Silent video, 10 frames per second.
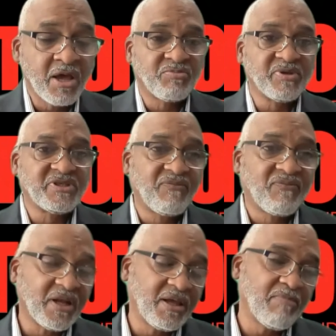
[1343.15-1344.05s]

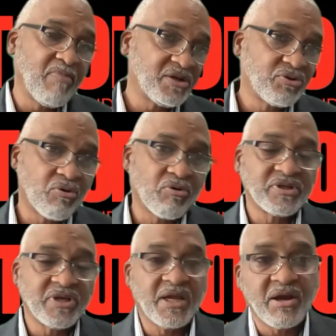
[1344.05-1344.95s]
specifically
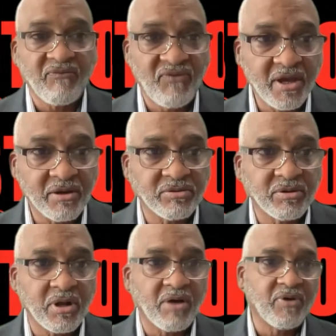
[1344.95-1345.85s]
mentors in their
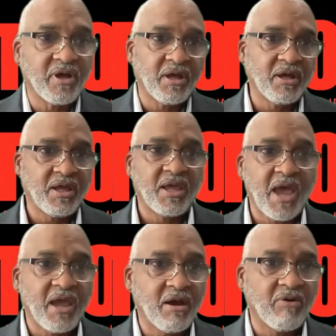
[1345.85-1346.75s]
field of
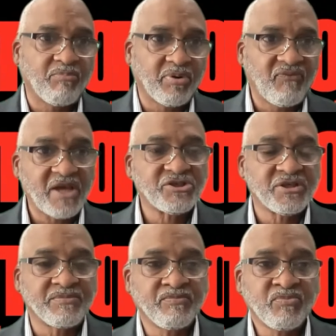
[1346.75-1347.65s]
a
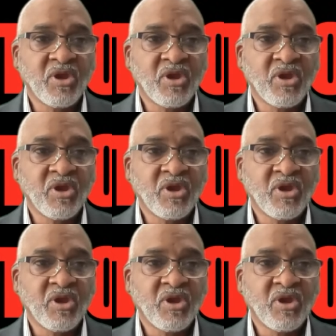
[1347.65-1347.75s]
profession,